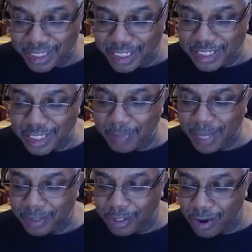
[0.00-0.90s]
He stepped
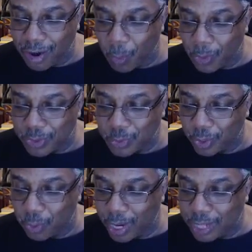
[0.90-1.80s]
out the car and worked his
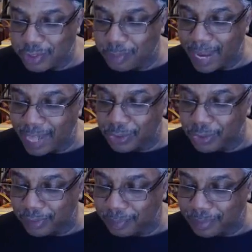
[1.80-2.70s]
way around to the back
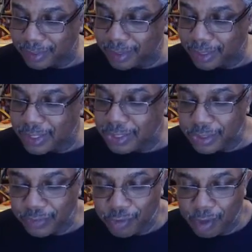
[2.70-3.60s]
door. He
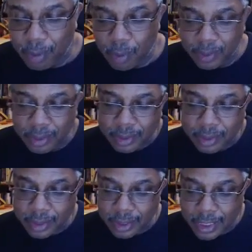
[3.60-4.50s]
stood for a moment,
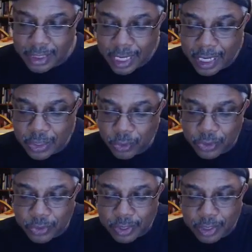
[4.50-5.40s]
his hands
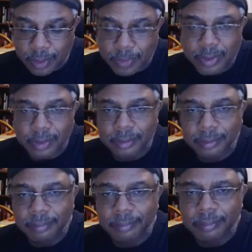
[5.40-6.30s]
going to his hips.
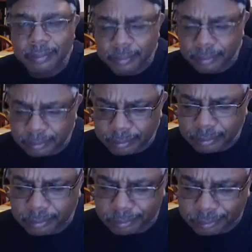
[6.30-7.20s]

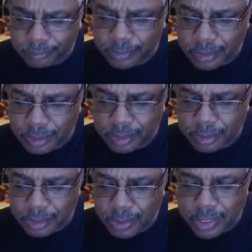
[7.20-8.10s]

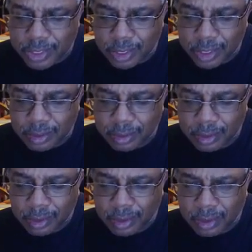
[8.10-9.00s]
Tony said.
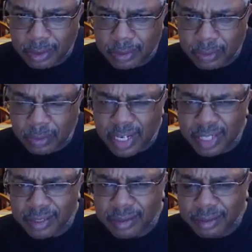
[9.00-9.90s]

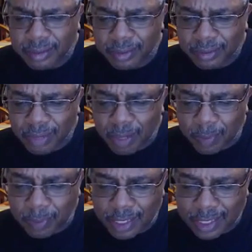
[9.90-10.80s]
What? Ray
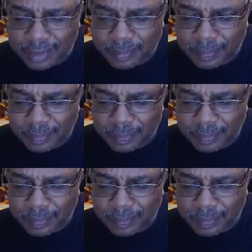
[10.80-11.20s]
replied.